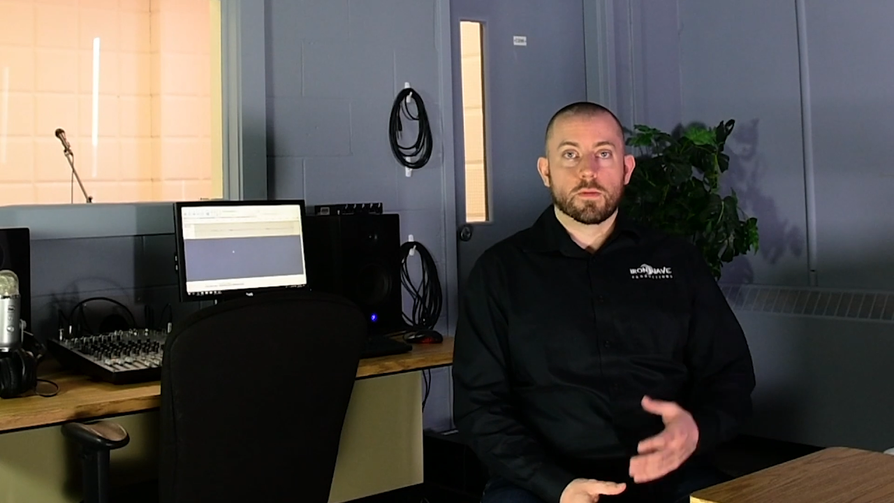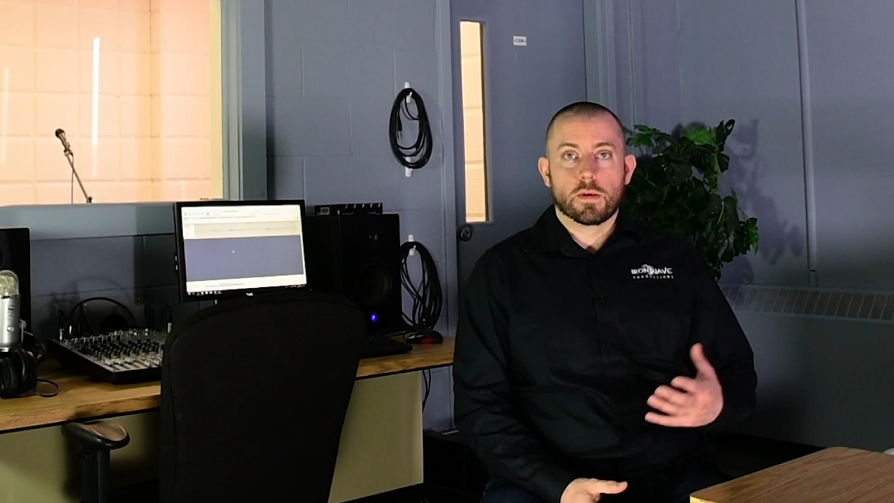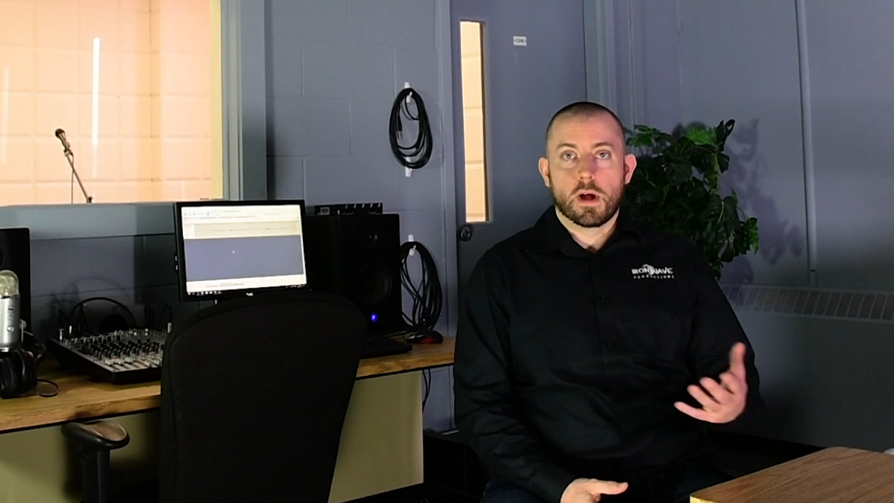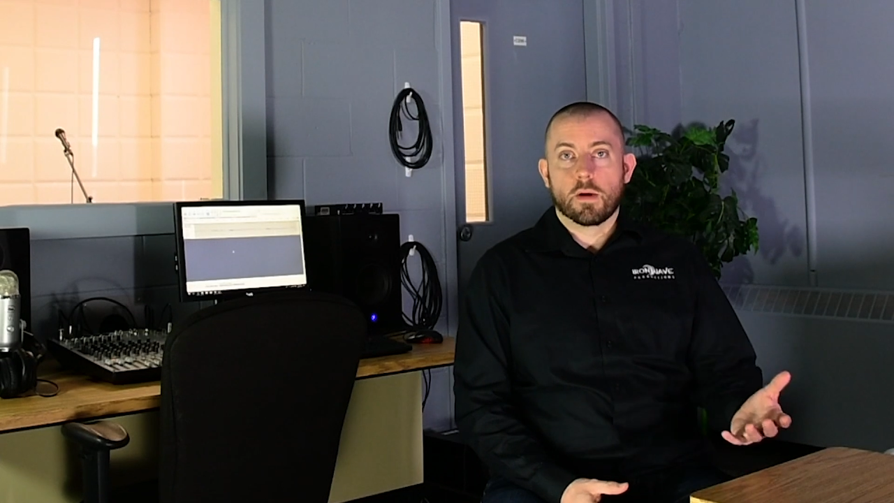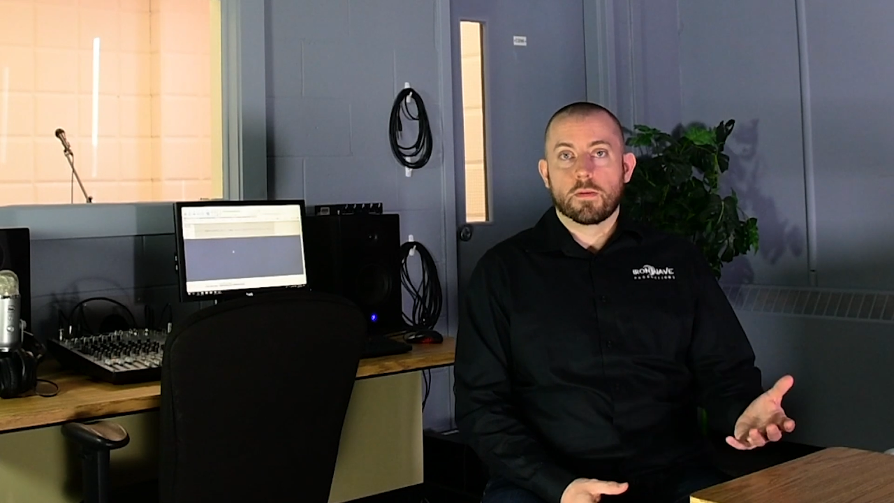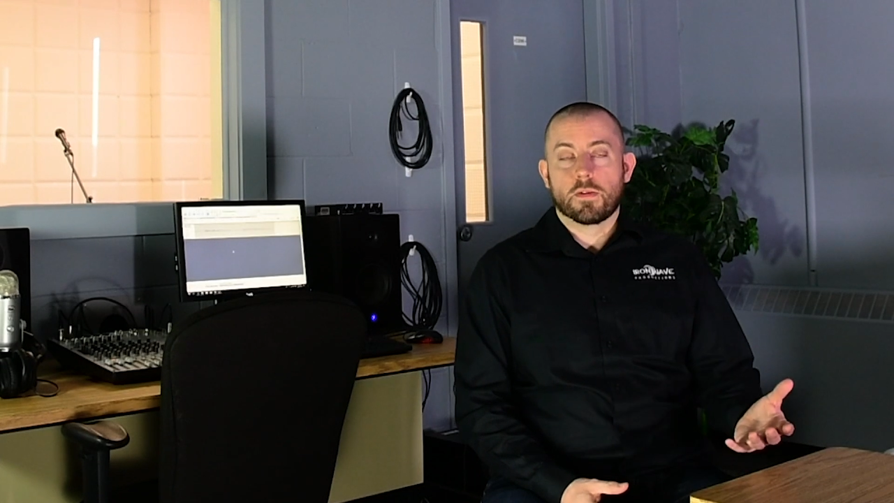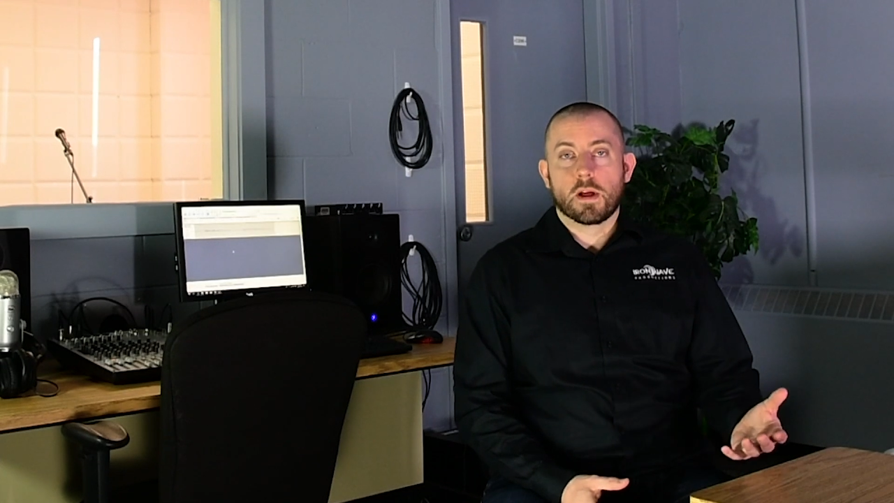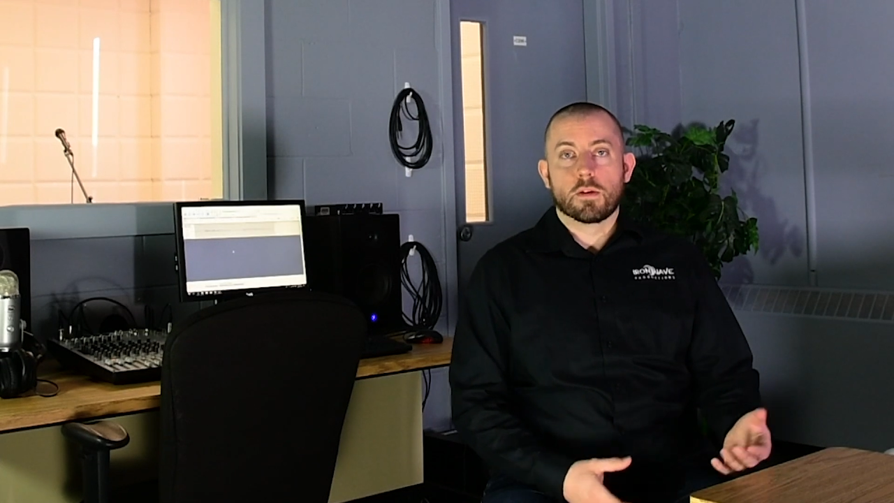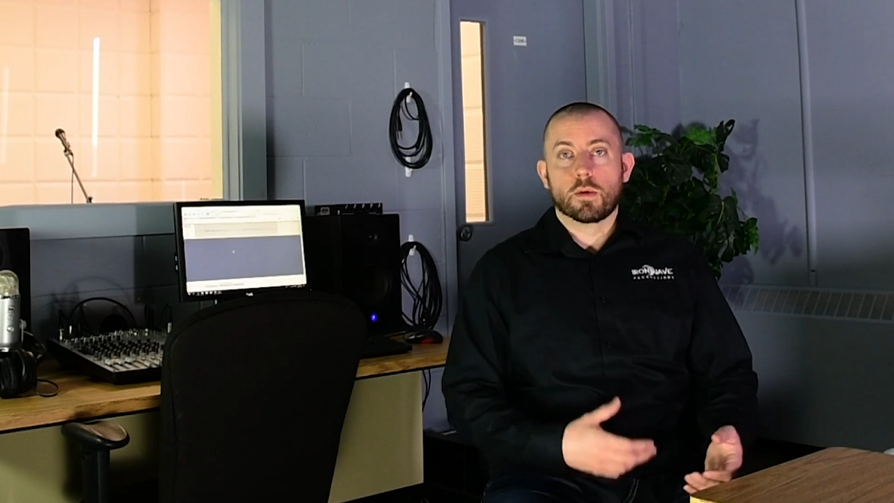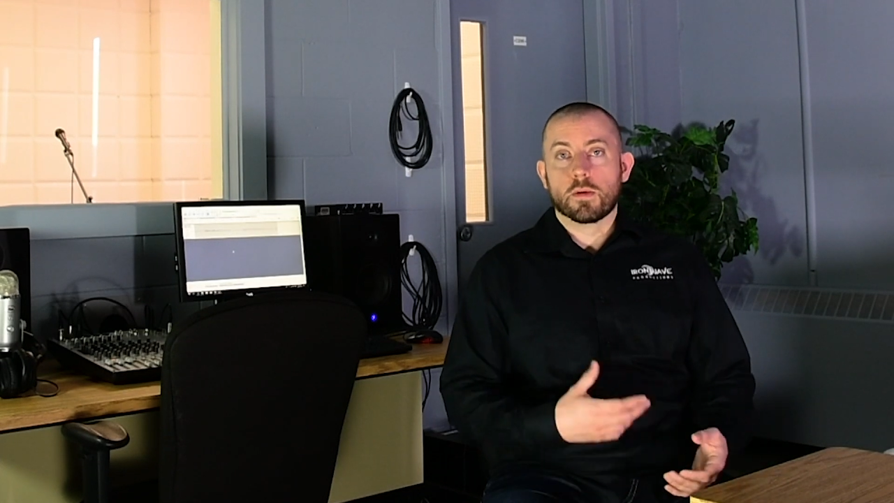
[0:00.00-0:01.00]
different narrative
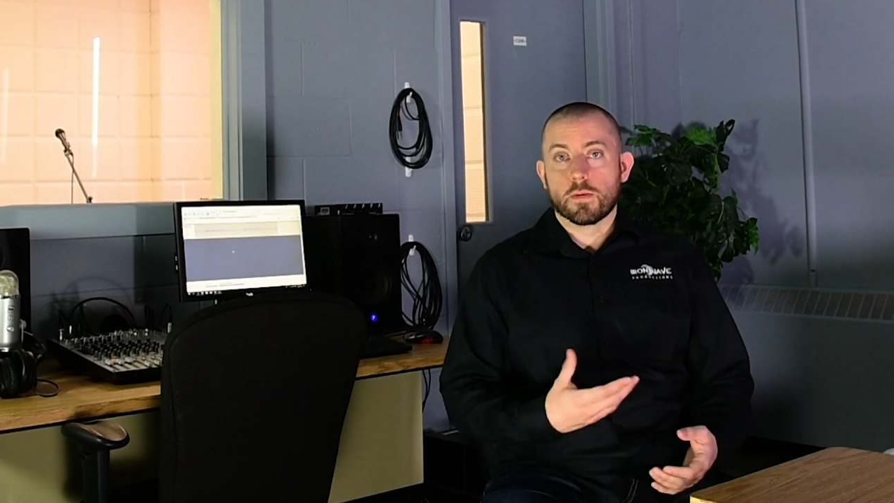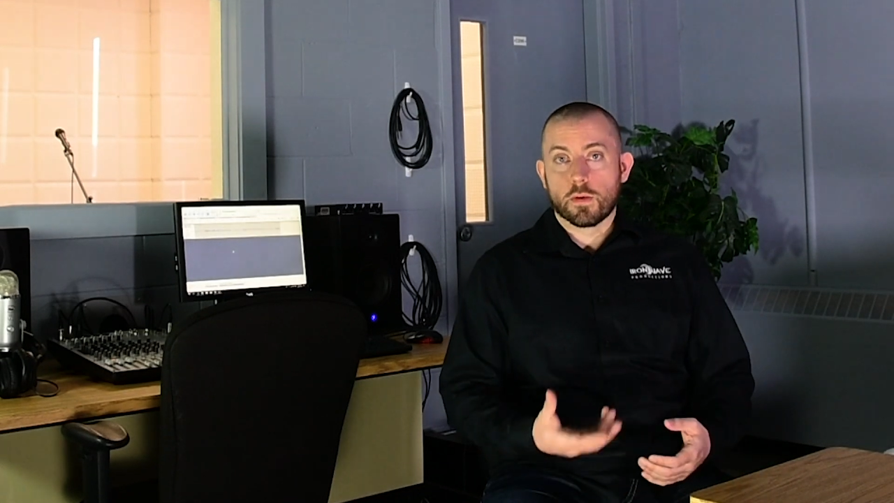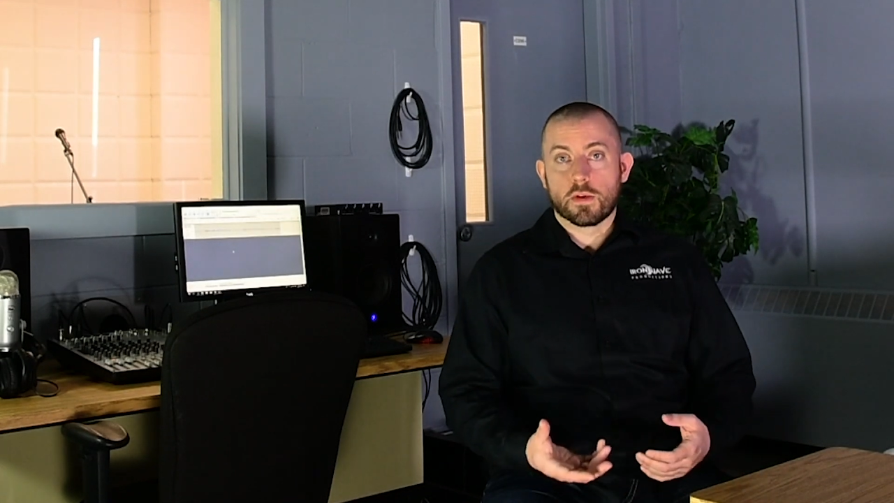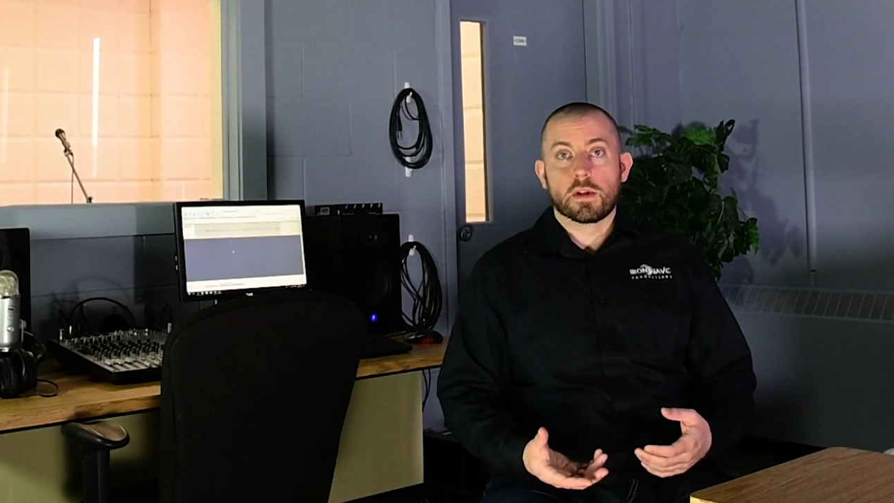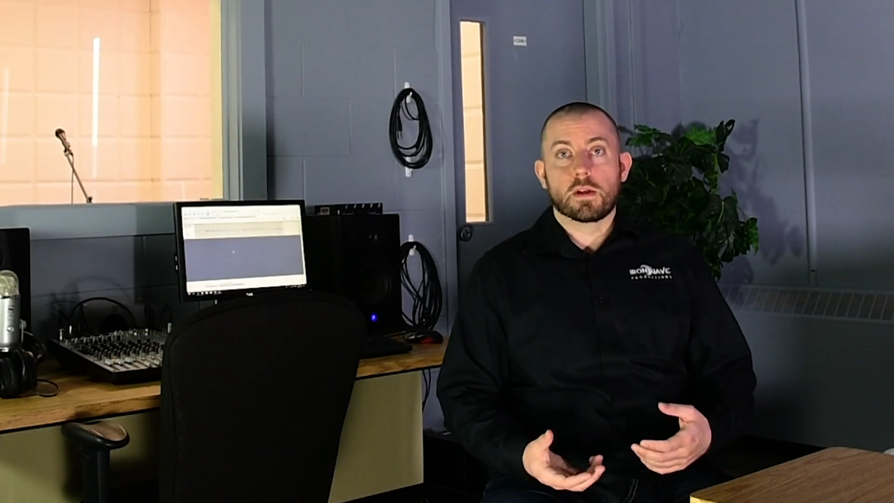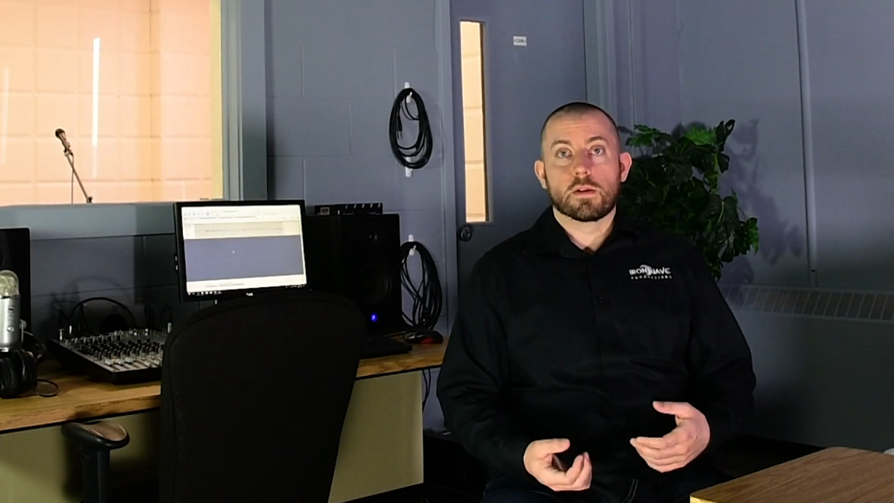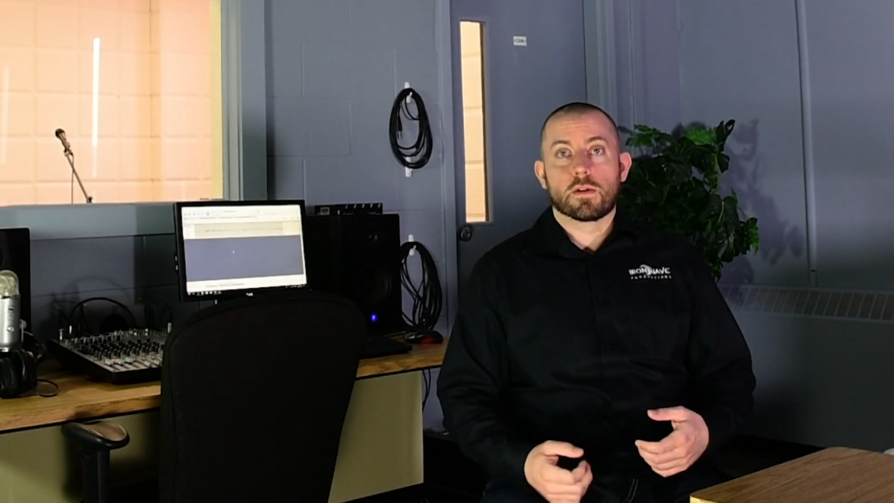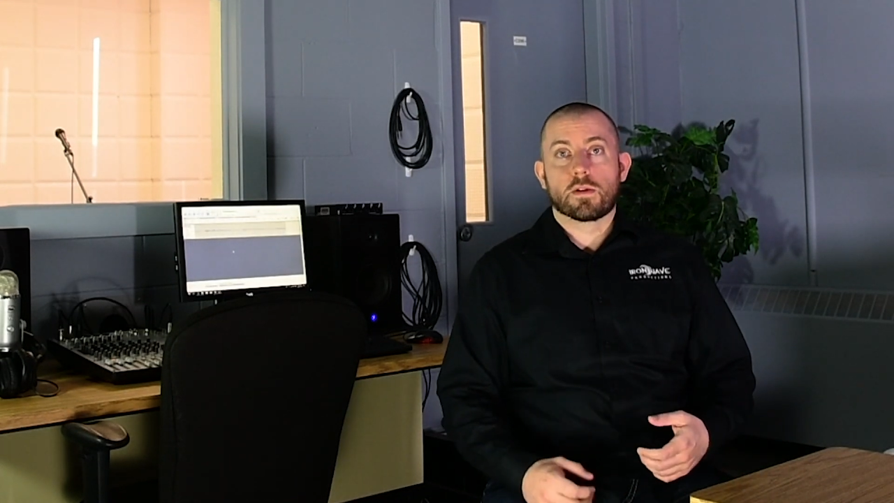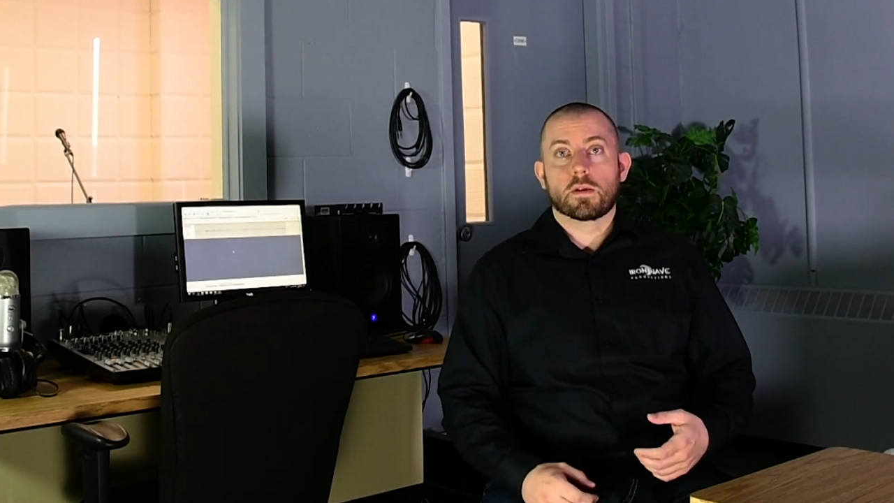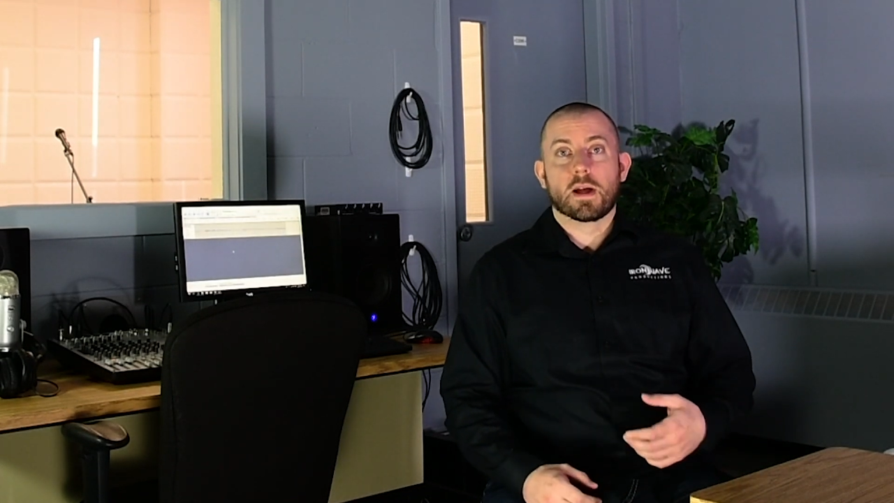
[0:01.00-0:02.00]
things,
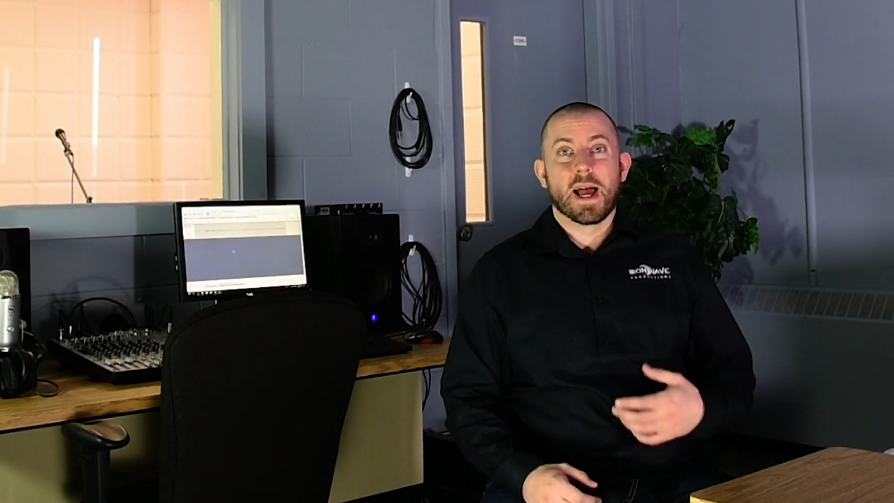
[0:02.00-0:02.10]
universities,